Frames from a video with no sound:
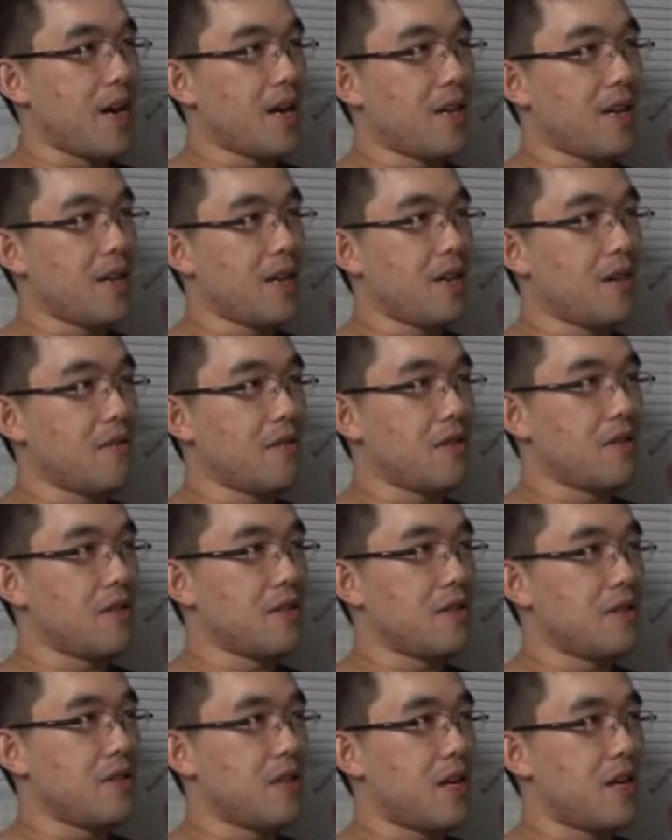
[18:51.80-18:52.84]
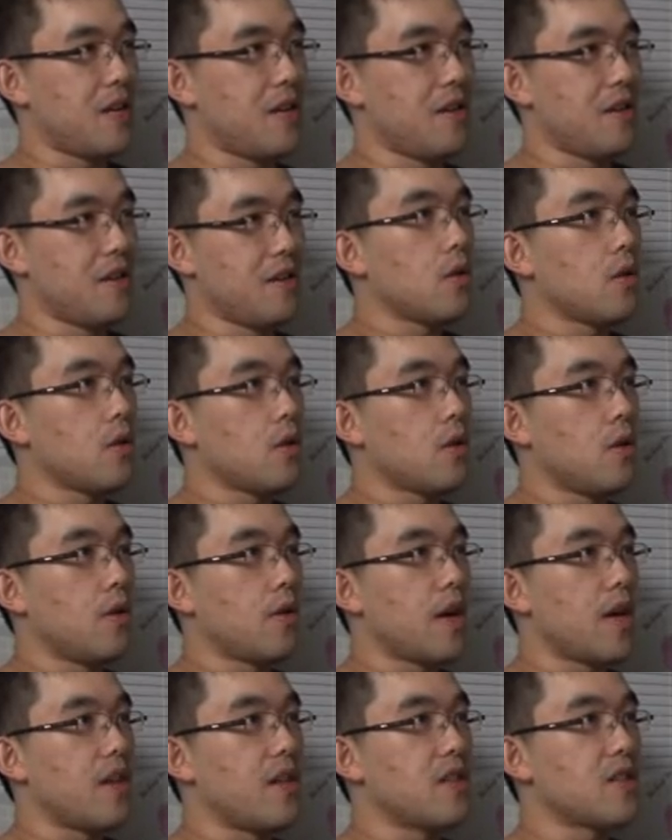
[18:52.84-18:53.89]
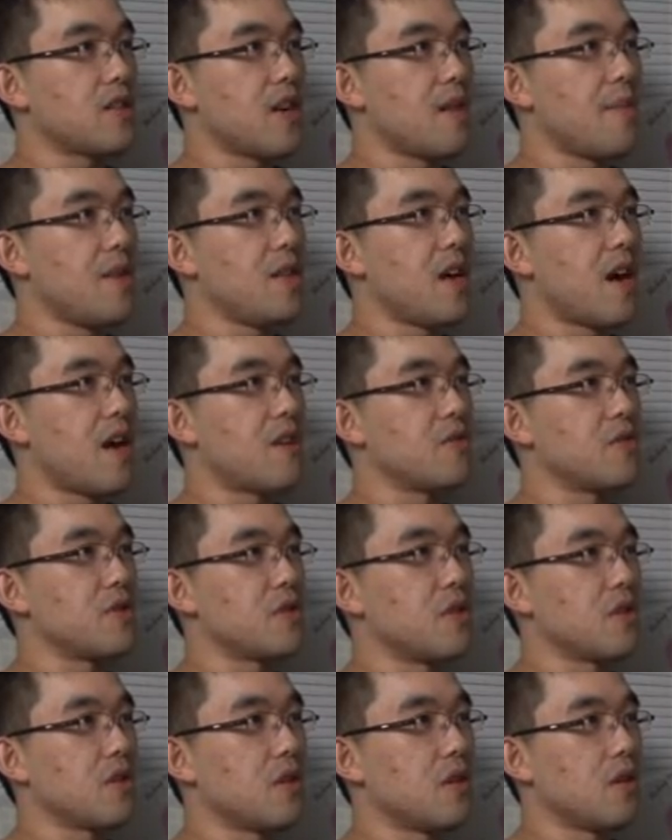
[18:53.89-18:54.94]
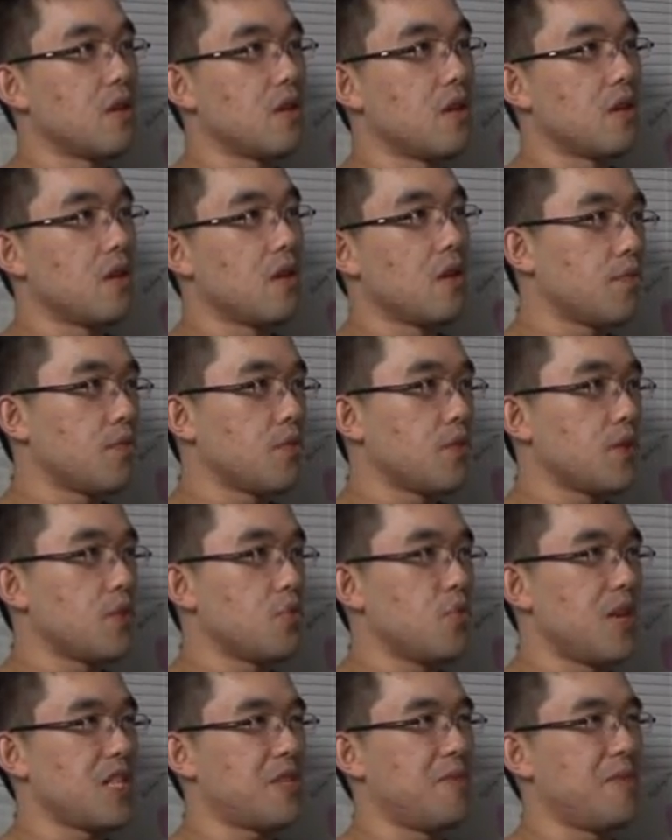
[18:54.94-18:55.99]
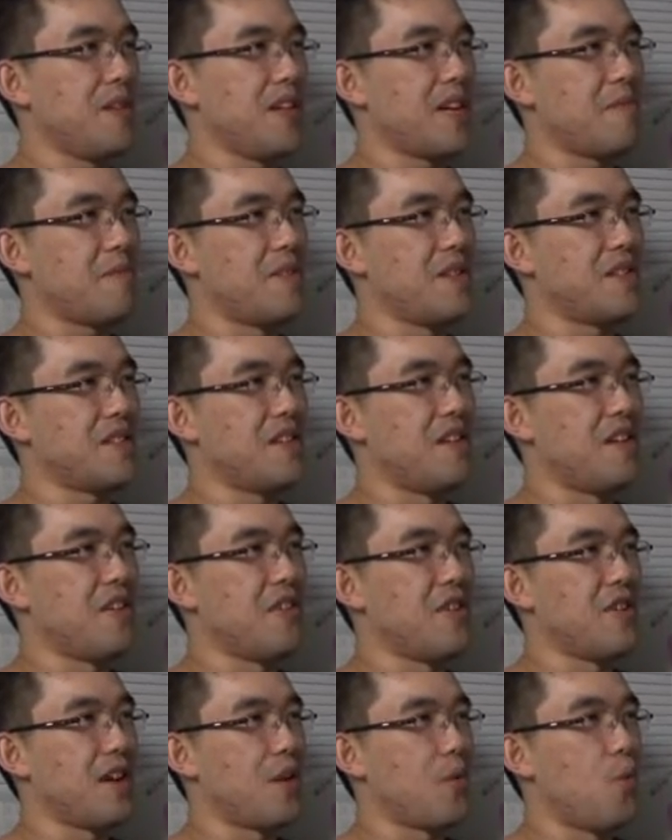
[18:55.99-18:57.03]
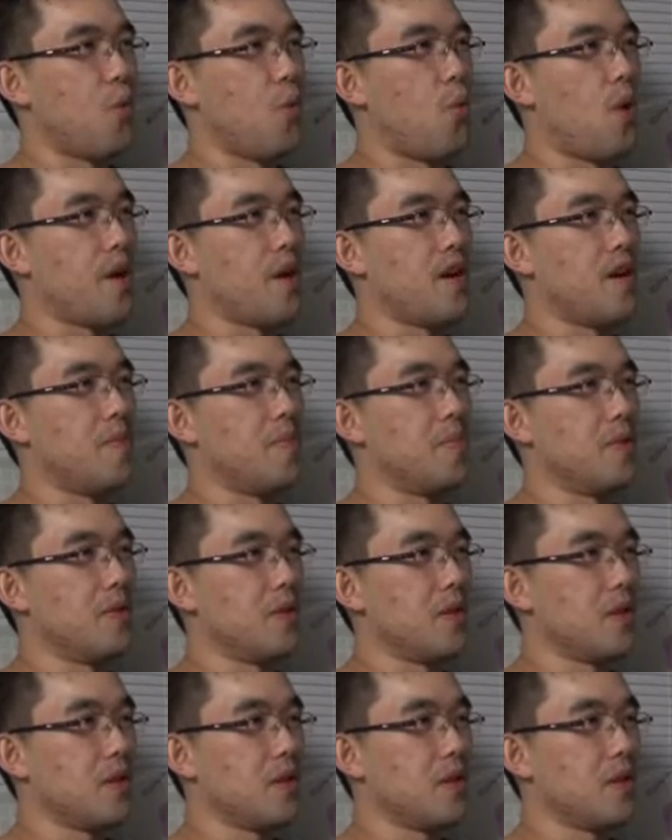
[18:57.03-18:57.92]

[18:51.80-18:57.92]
not liking where this is headed. Okay, this time in the house. Just watch me, like, miss another, like, one-up.